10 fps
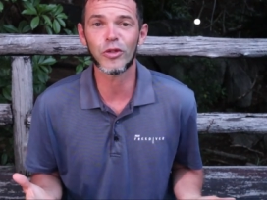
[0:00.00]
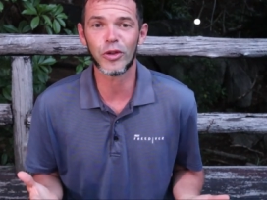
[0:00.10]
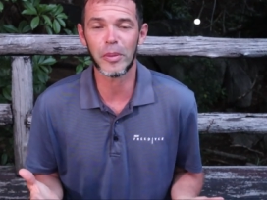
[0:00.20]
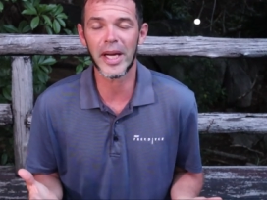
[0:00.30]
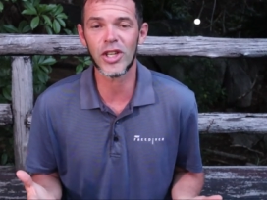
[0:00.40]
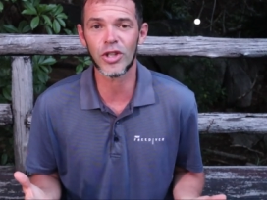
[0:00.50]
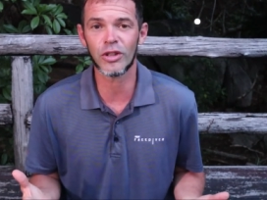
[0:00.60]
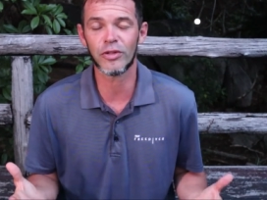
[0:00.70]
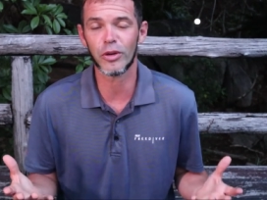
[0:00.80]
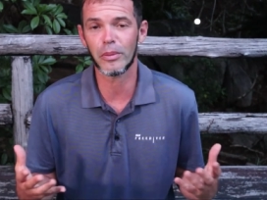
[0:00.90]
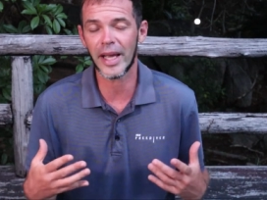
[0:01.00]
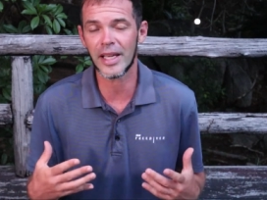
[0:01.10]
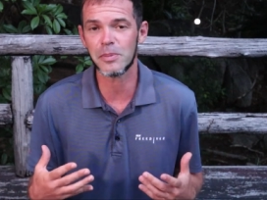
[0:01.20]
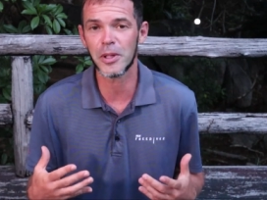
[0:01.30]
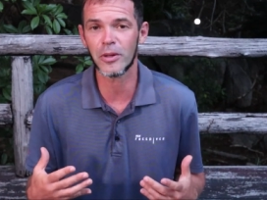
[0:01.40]
information from my
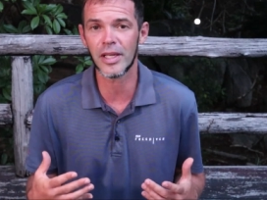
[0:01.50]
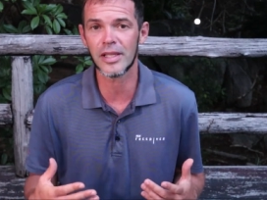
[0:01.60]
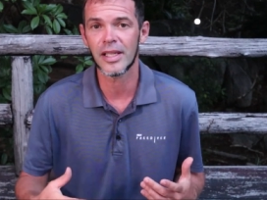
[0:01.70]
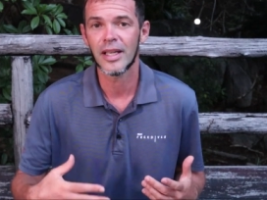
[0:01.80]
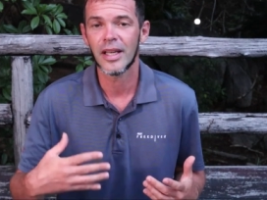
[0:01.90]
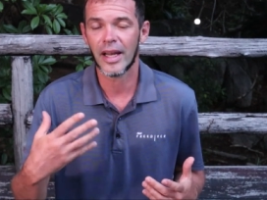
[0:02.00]
experience